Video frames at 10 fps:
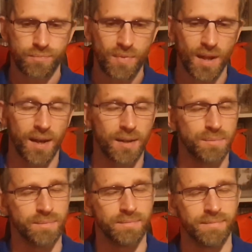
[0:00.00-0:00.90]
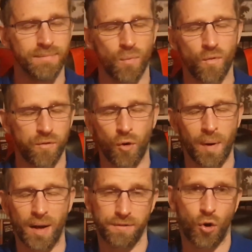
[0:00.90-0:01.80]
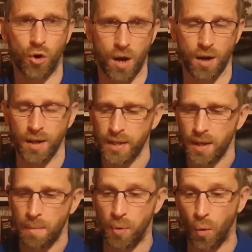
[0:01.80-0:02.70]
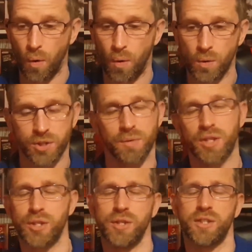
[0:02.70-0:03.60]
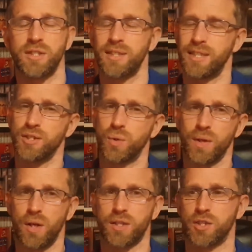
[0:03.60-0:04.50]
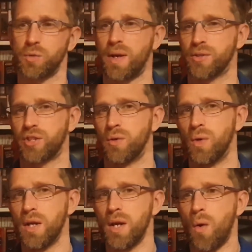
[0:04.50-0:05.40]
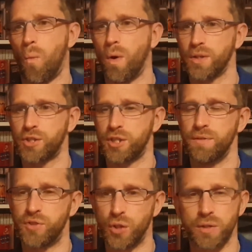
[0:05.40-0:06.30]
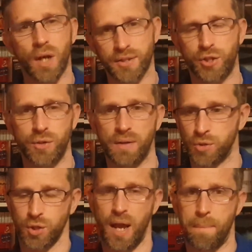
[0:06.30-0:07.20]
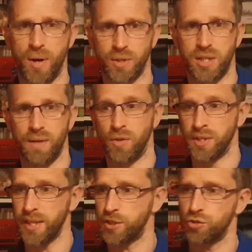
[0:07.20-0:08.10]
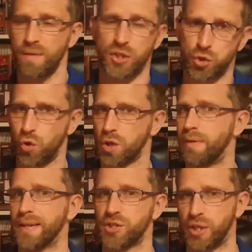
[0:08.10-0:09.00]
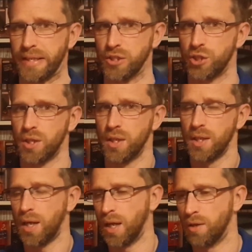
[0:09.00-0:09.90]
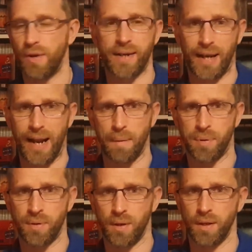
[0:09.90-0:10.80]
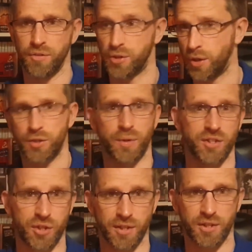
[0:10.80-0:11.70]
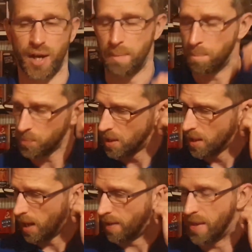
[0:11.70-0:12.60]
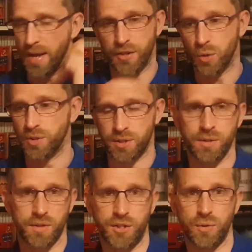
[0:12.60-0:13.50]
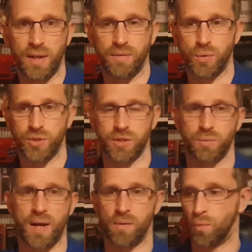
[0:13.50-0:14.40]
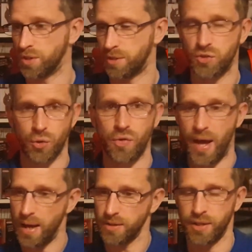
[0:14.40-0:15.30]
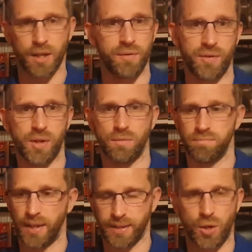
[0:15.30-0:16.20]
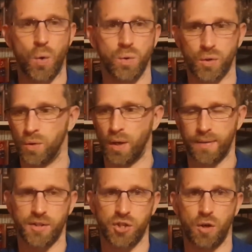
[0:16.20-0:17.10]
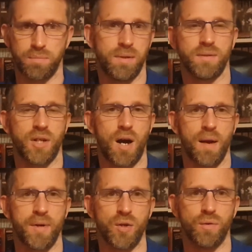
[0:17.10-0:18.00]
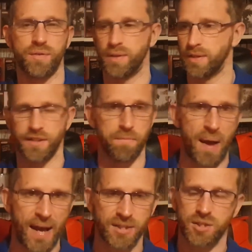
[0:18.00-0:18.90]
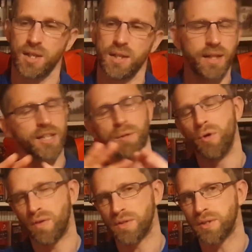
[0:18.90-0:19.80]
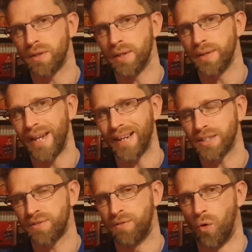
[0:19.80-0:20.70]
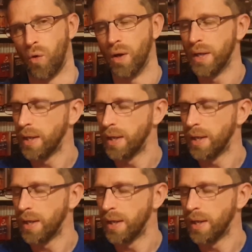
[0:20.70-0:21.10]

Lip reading: 4x4 car. But also the good news is there's things to unlock as well. So once you've done like 2 levels, you get a bonus level, and you get to drive a truck around a stage, around a lap. You've got to do it in a certain time, and then you go into the other 2 levels as well. Once you've done that, if you've got like gold or like the top time in all for it, and you've passed, then you can move on to the next 4.